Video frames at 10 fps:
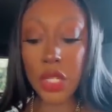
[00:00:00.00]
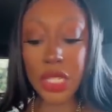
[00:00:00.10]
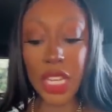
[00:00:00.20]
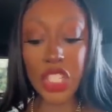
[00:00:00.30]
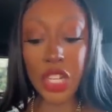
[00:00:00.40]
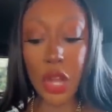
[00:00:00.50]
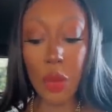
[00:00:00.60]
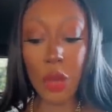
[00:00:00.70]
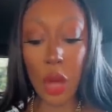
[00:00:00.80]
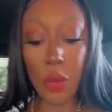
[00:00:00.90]
She said, she
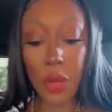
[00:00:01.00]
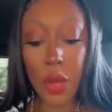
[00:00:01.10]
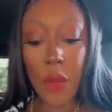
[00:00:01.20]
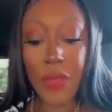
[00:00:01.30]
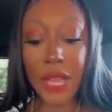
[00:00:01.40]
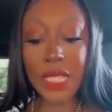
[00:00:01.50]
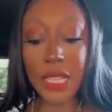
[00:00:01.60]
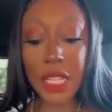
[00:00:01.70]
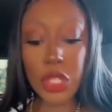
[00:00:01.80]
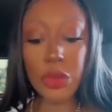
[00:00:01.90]
don't know. They
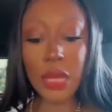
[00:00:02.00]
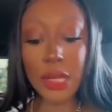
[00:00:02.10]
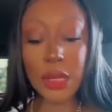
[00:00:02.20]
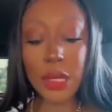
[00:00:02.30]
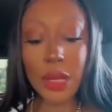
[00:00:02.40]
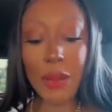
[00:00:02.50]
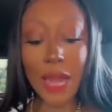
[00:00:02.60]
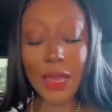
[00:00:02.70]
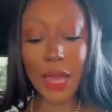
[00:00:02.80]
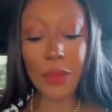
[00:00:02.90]
said, did you listen to the
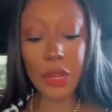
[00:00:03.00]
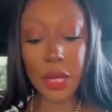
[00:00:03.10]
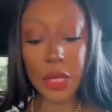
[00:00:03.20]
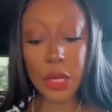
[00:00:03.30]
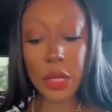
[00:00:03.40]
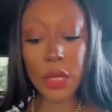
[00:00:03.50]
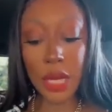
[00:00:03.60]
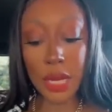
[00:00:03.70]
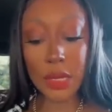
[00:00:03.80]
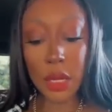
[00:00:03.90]
body cam footage?
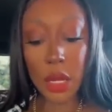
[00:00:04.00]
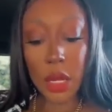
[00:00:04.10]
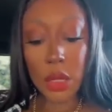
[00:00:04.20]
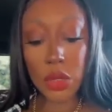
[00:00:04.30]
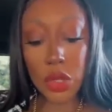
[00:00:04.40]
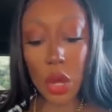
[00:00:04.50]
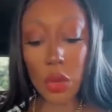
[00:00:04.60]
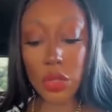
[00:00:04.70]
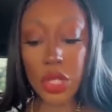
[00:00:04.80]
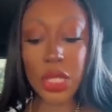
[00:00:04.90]
Yes.
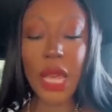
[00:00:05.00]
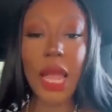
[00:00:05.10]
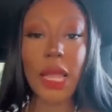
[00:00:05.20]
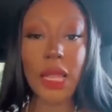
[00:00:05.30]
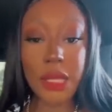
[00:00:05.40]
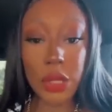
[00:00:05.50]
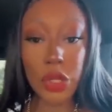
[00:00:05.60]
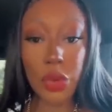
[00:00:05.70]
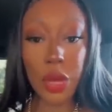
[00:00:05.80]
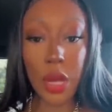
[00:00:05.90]
So she said, I
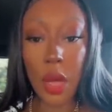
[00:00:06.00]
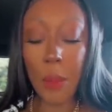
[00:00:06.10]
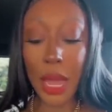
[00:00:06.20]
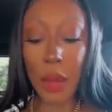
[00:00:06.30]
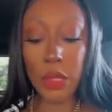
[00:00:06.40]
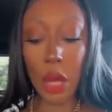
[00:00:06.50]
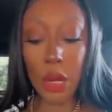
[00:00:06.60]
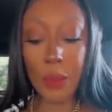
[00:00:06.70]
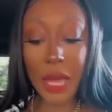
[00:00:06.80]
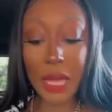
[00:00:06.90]
listened to it, but I was
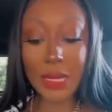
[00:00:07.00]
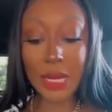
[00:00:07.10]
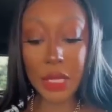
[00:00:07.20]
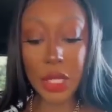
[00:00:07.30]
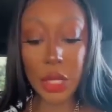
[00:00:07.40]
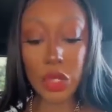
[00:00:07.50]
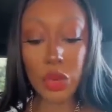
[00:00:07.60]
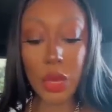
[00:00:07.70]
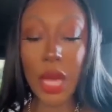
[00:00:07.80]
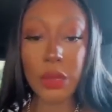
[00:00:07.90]
only paying attention
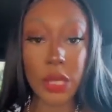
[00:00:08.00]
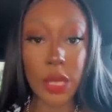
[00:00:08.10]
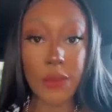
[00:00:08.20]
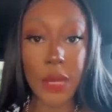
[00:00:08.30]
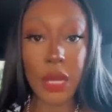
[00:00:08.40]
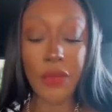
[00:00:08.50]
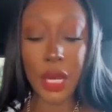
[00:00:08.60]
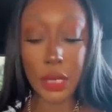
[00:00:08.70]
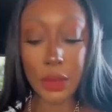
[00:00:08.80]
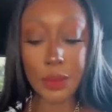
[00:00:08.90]
to Kelsey and the
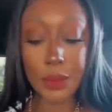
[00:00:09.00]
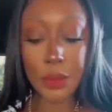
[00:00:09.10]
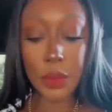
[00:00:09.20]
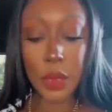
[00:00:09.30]
victim.